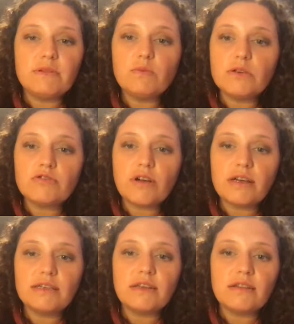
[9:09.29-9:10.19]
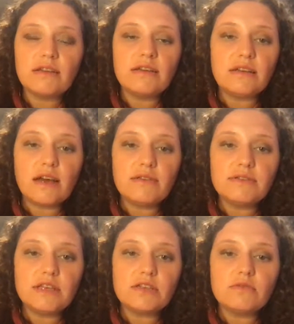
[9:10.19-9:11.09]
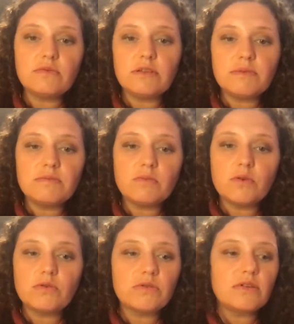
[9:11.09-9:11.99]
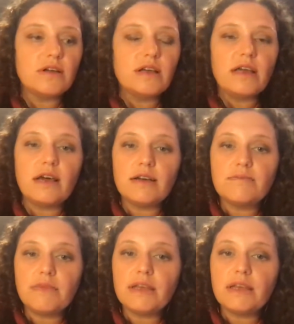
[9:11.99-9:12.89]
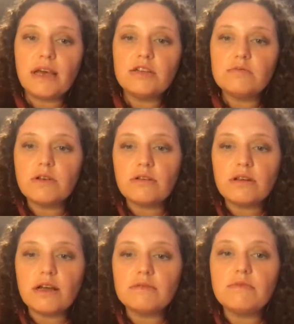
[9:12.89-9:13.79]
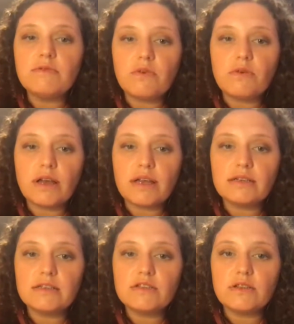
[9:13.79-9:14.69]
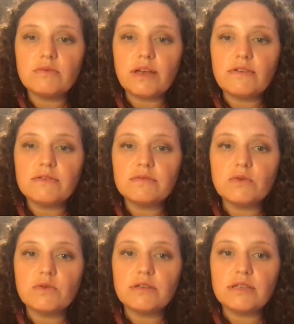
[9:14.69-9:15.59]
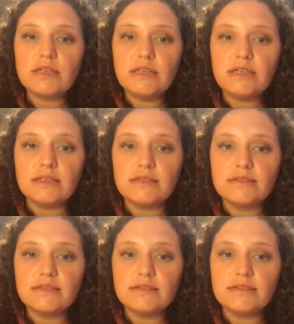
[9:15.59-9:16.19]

we'll try another live session with a bit more engagement online beforehand, so that we have some more attendees.